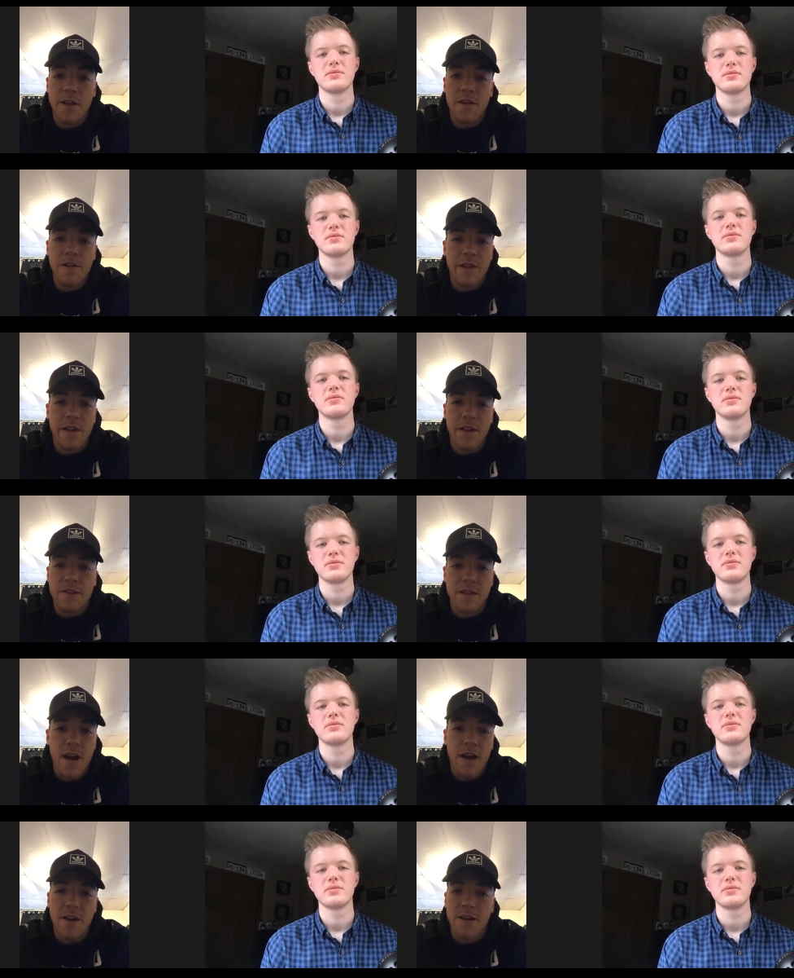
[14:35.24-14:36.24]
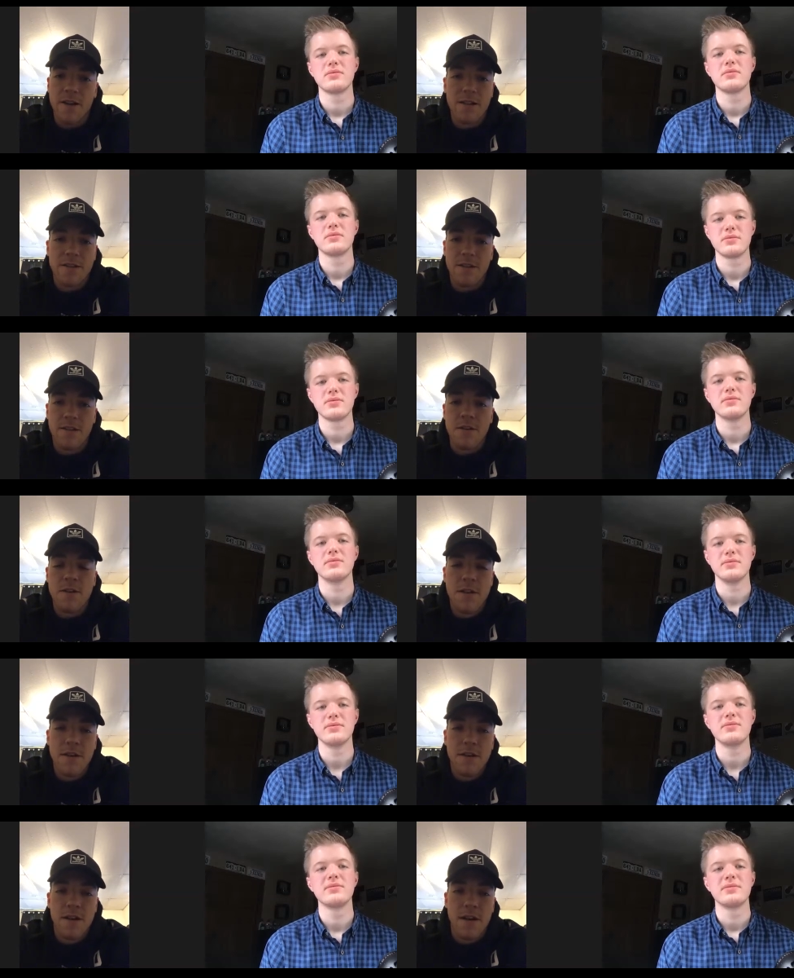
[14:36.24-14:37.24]
Speaker 1: there. Everything's soccer. So
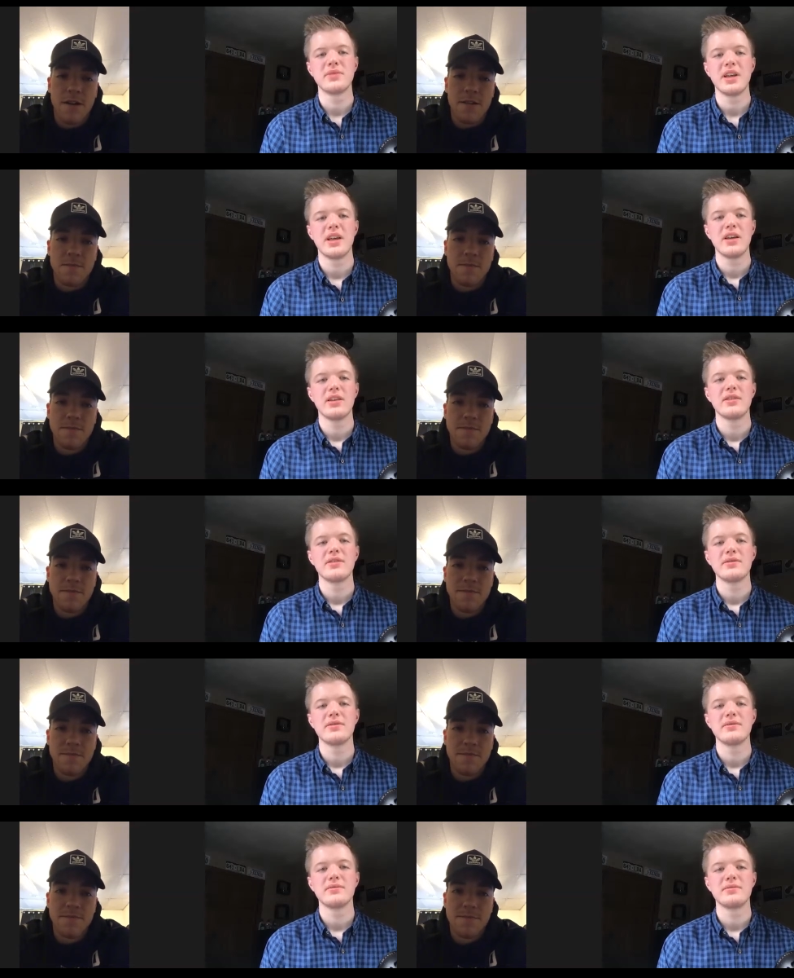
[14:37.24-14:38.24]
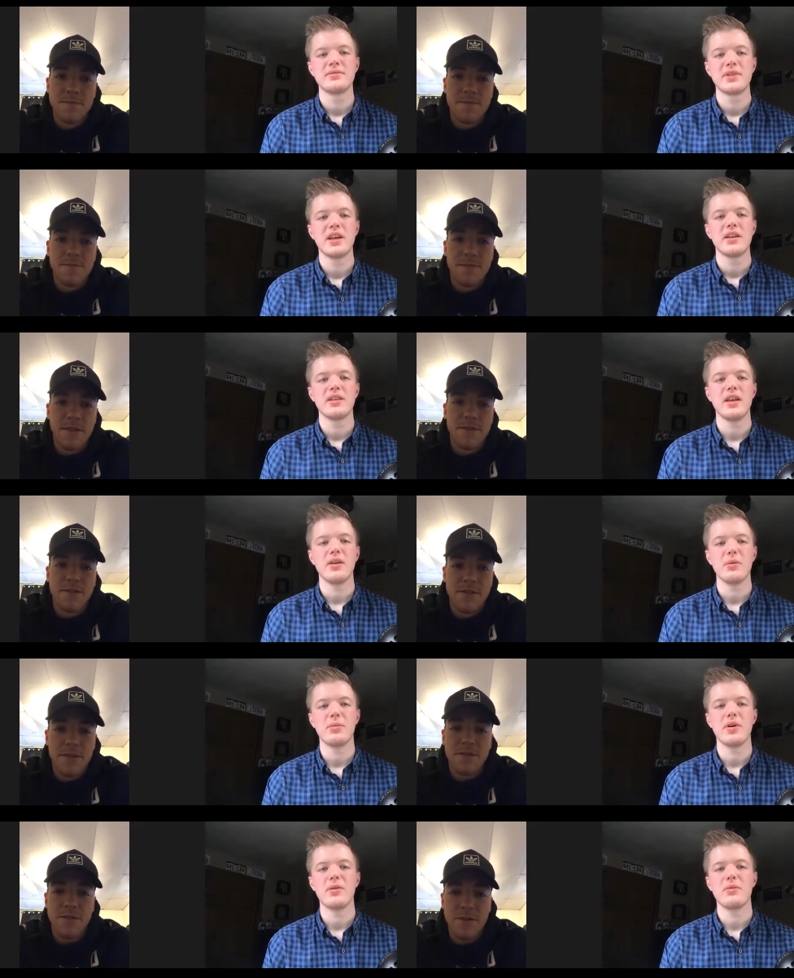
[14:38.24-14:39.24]
um it was yeah, well, it
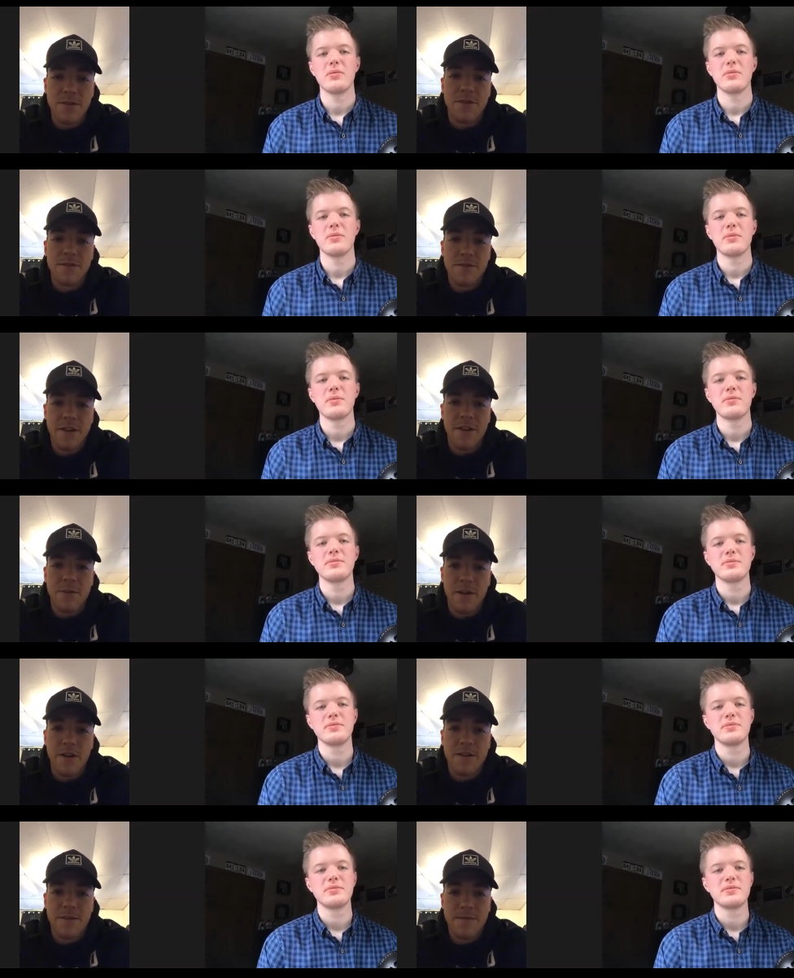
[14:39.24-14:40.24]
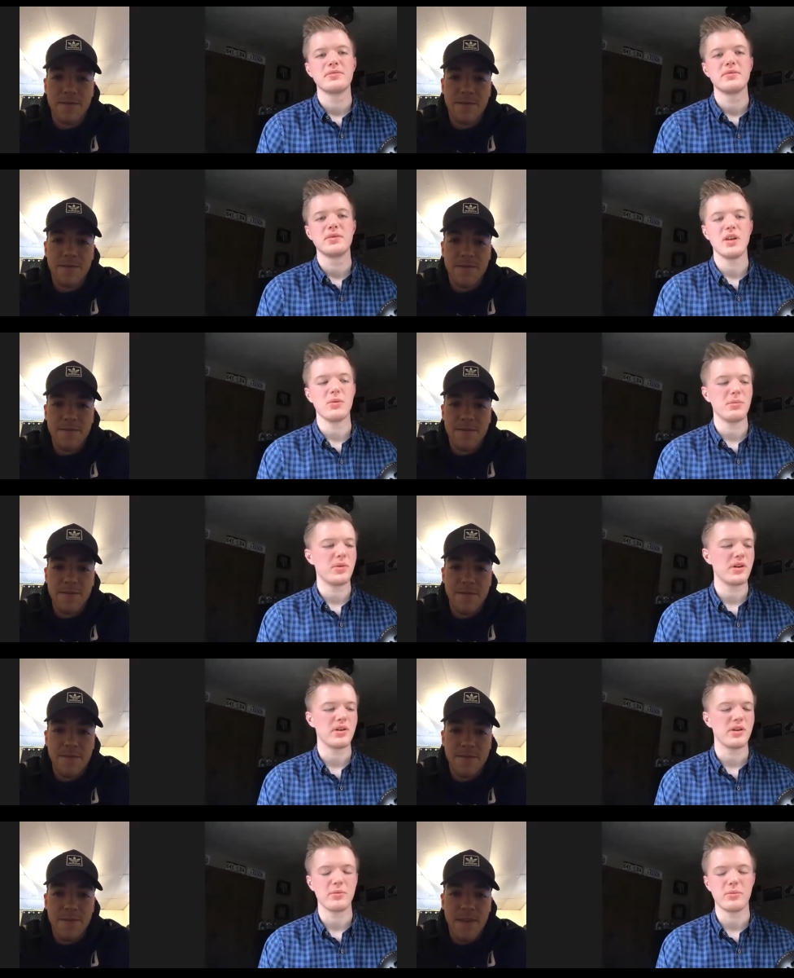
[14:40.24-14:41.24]
was cool. It was a good experience.
Speaker 2: Yeah, what part of
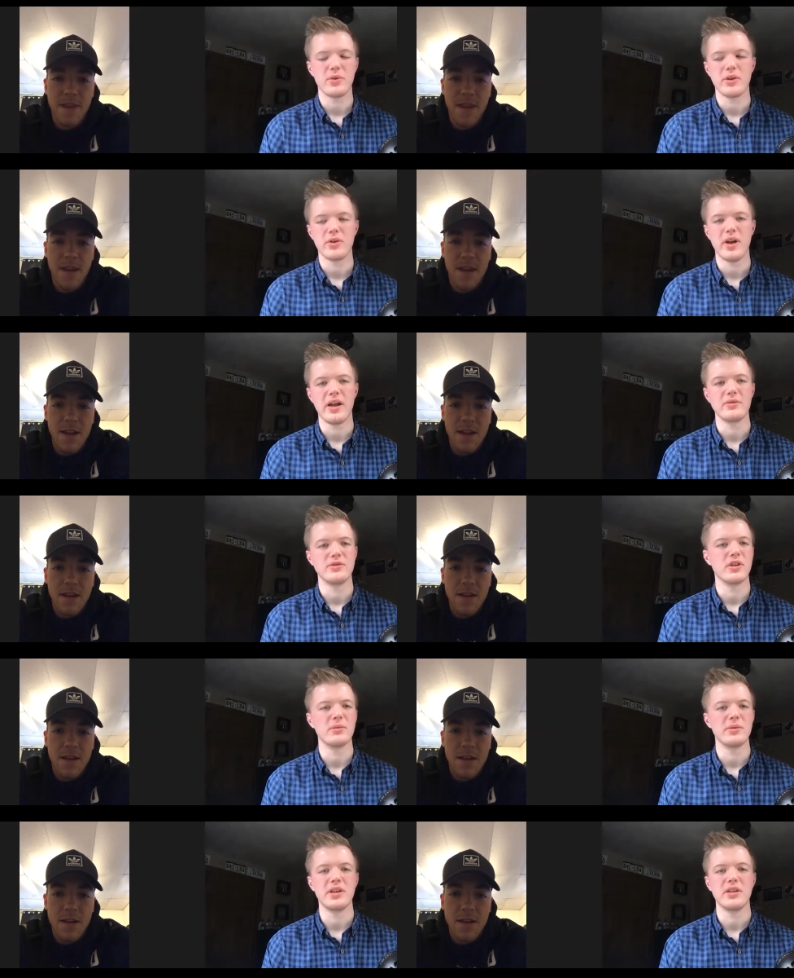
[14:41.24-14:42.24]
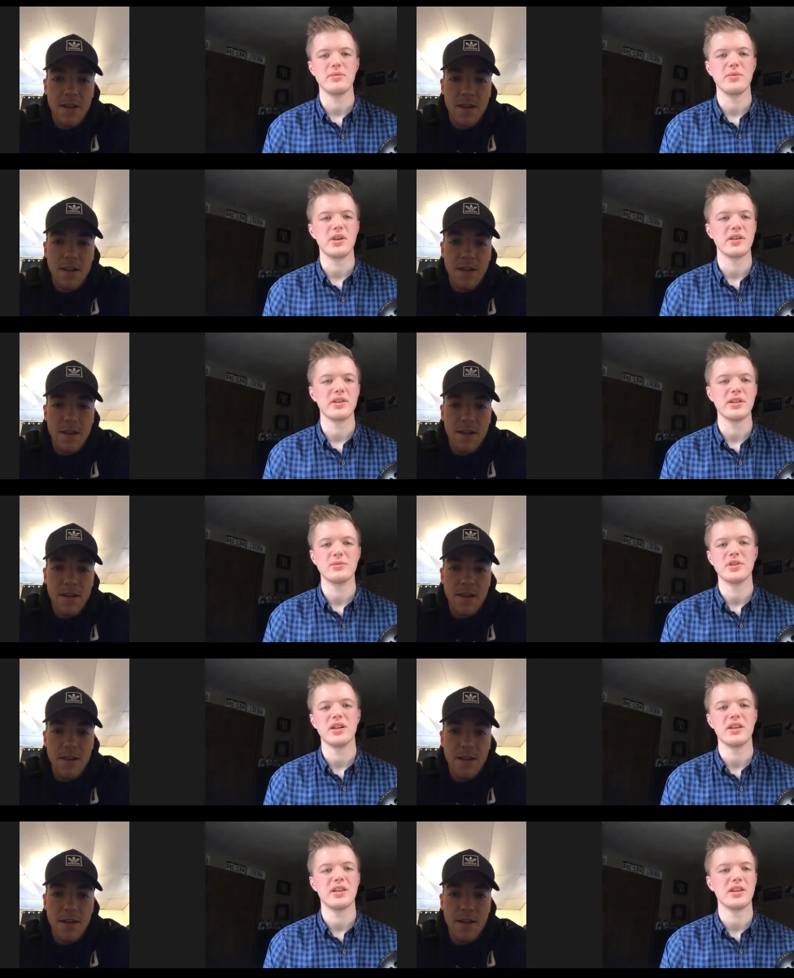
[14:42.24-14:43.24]
Europe were you out? Germany, England? I'm trying
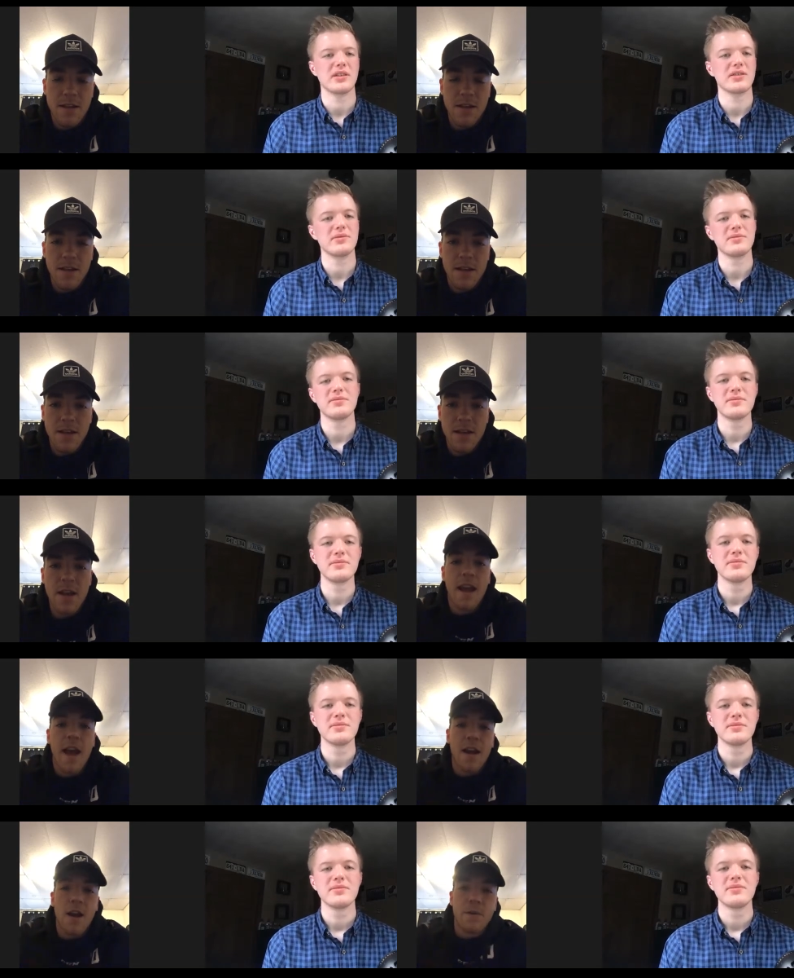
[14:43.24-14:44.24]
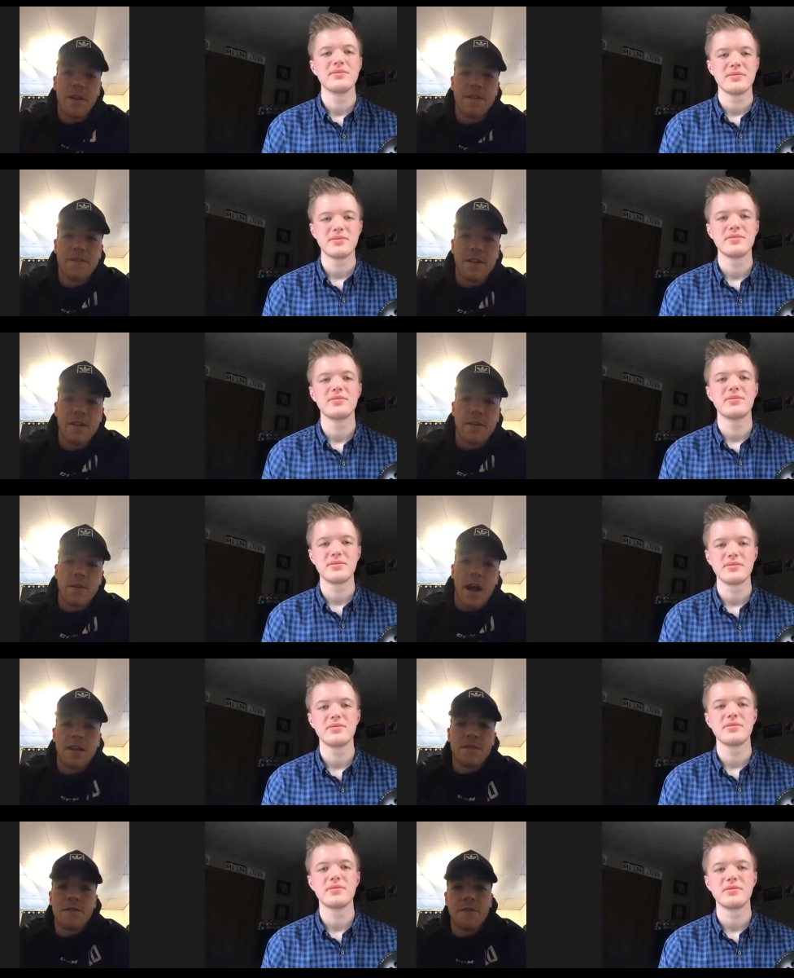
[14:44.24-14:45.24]
to think.
Speaker 1: Yeah, no, we lived in I
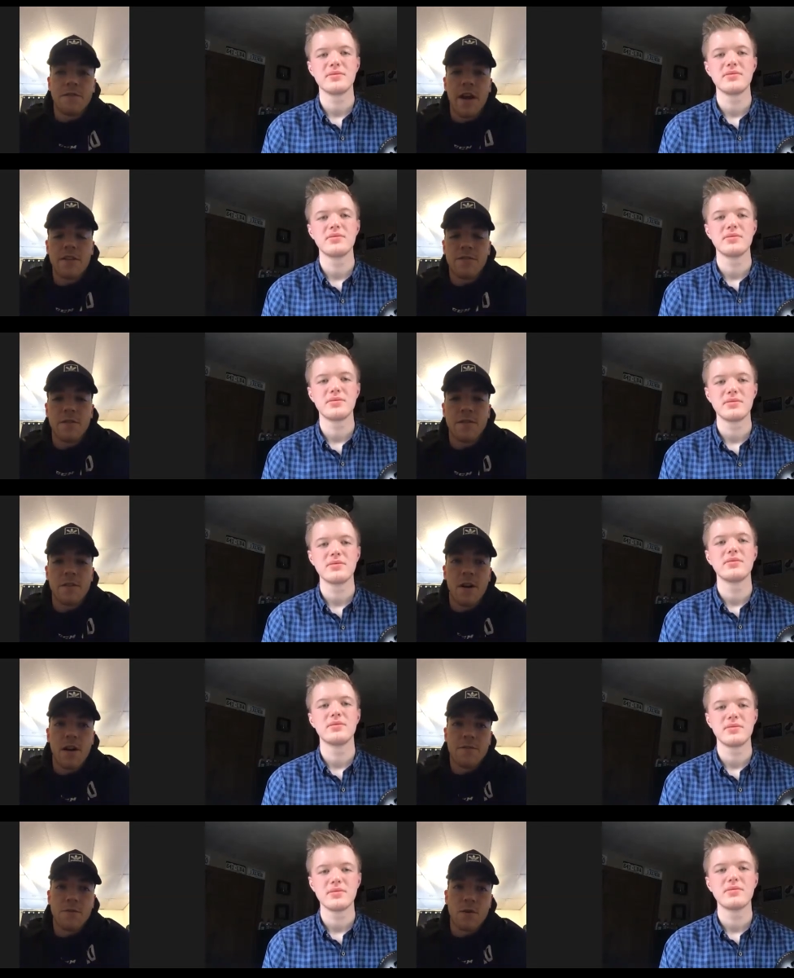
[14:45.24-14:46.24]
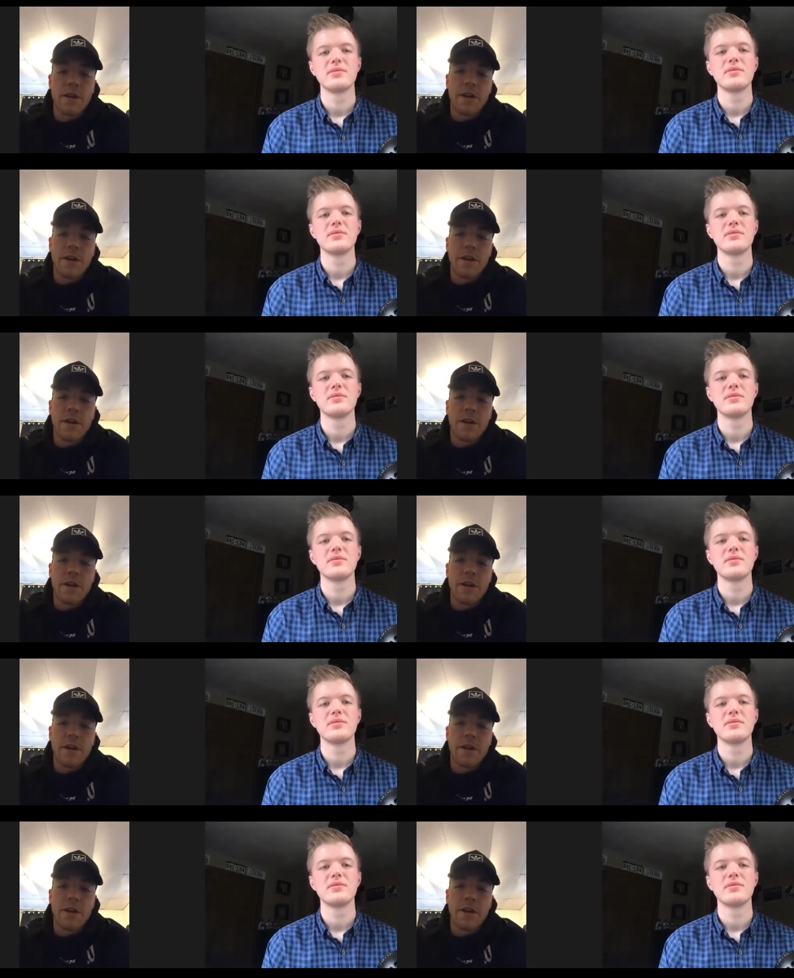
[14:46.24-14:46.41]
lived in France for uh, four